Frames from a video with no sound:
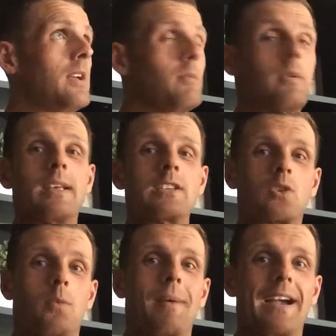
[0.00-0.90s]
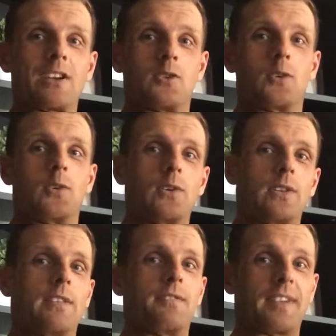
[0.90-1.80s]
Well, let's go back to
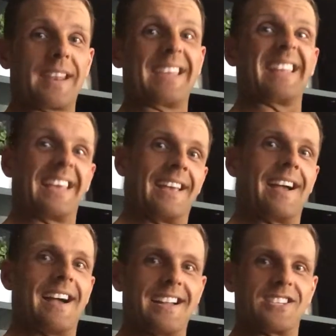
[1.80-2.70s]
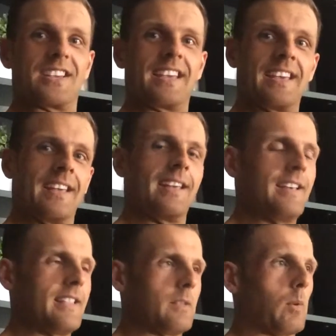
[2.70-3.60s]
the Friday actually,
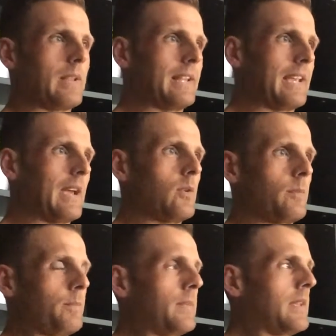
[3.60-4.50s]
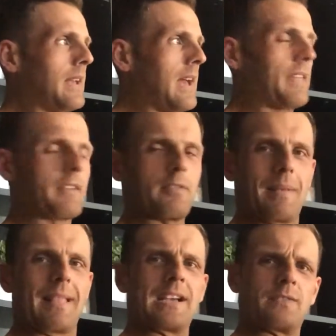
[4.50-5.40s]
one day out. I think from my
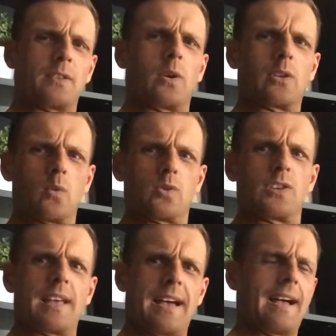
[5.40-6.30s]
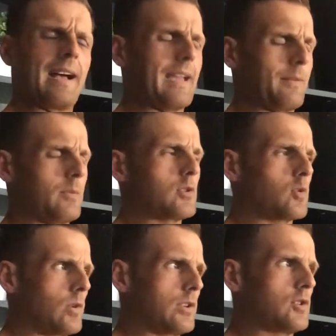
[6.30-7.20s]
last video I told you that I was
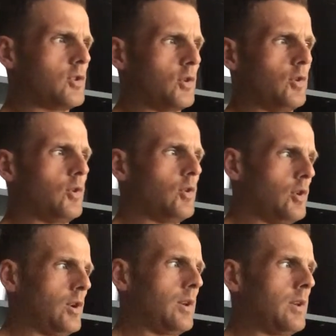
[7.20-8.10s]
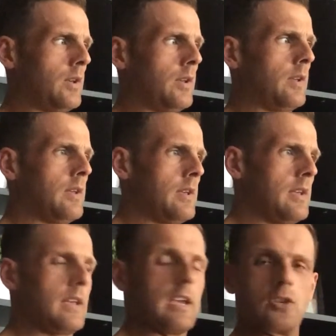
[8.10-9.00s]
going to
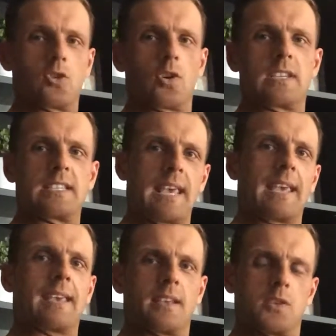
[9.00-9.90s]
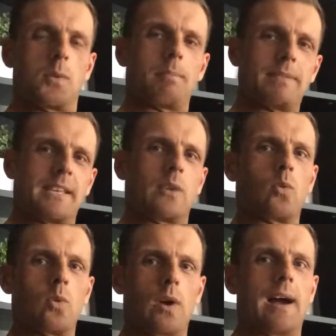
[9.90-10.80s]
enjoy steak, sweet
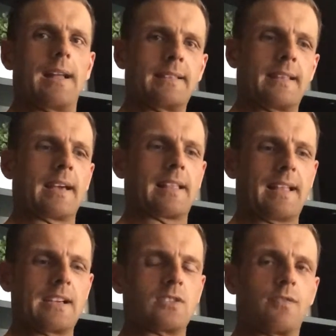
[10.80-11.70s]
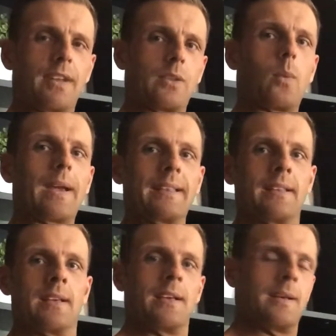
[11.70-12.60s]
potato, and a glass of red wine
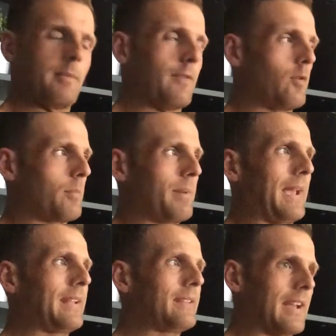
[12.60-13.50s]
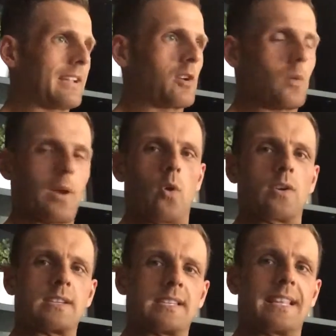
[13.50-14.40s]
before bed. I can quite
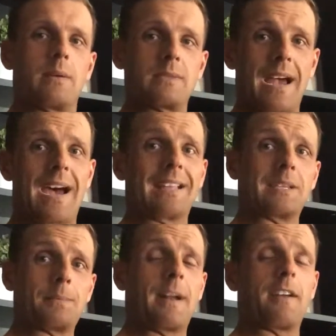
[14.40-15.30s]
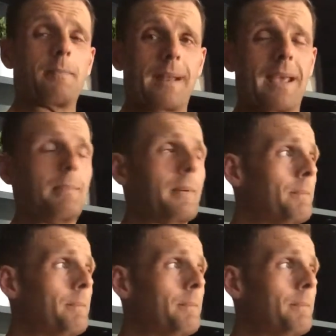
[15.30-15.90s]
honestly say that was the hardest part of prep.